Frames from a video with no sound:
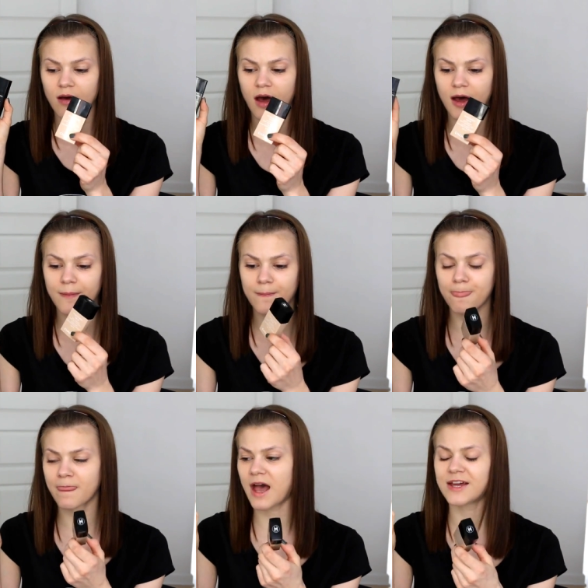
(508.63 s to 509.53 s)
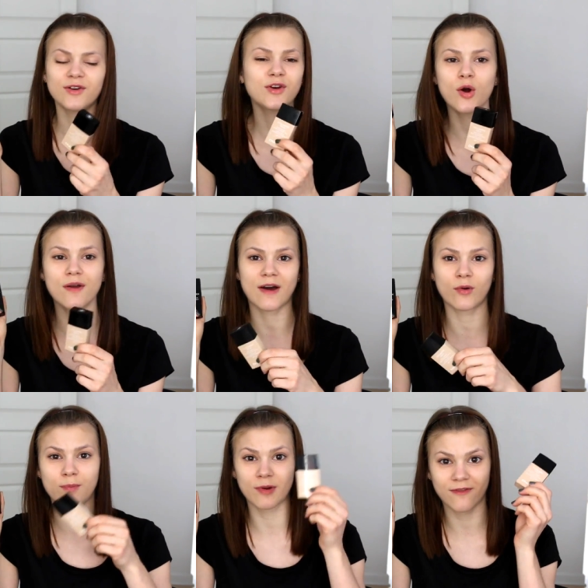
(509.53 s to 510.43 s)
Um, I don't know if I
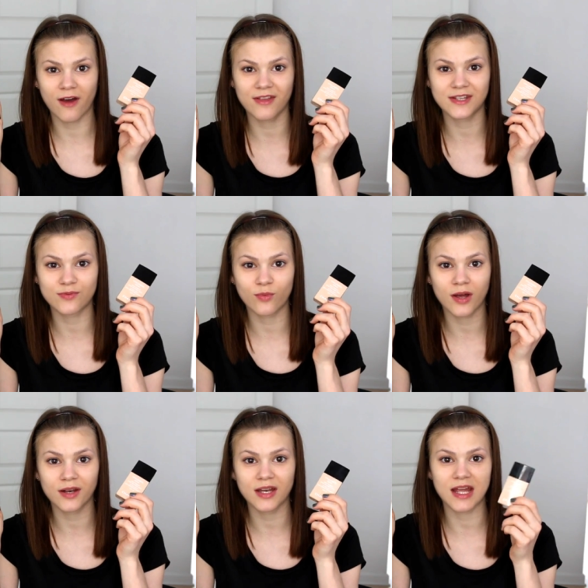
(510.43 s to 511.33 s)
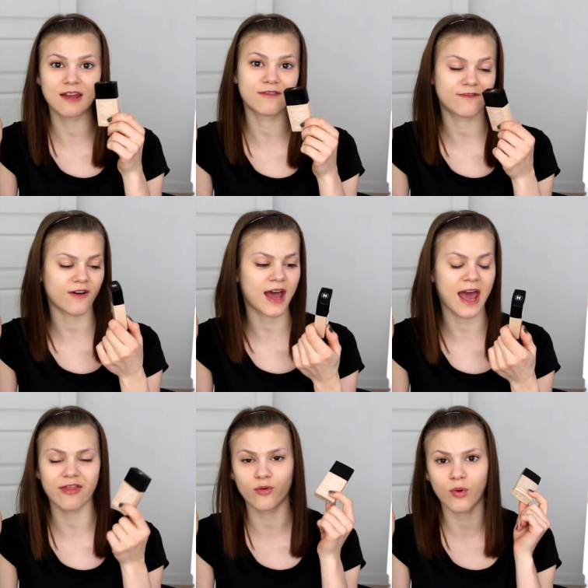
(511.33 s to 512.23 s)
would prefer this one if I
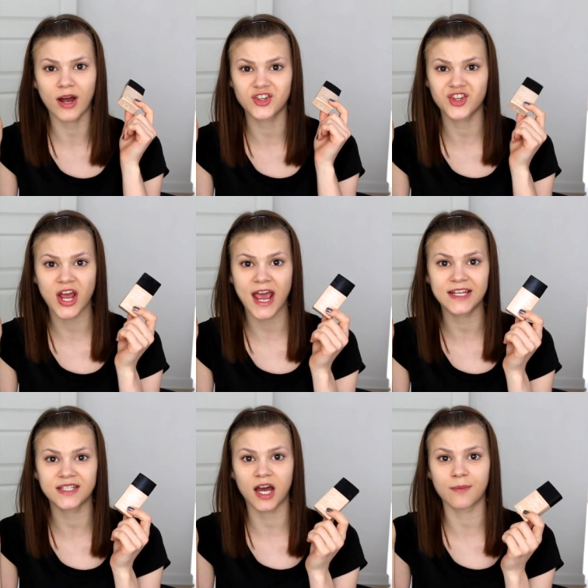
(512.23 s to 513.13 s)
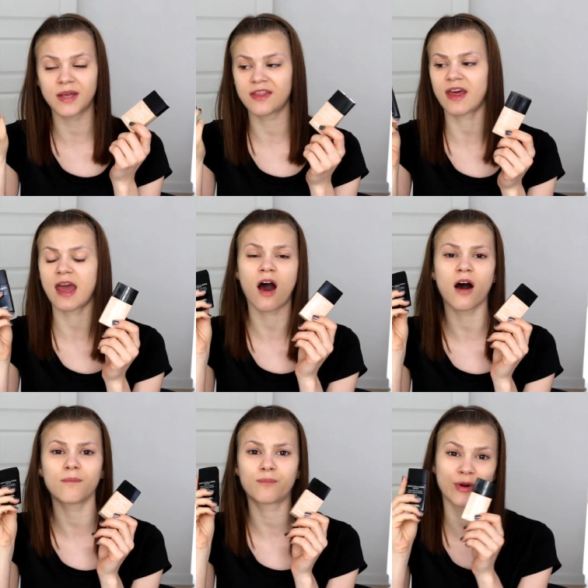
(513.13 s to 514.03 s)
had the right shade. I mean, they
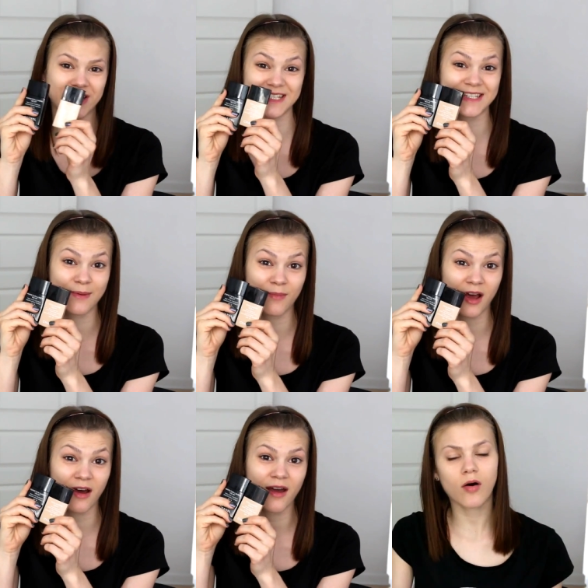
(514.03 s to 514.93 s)
are pretty similar.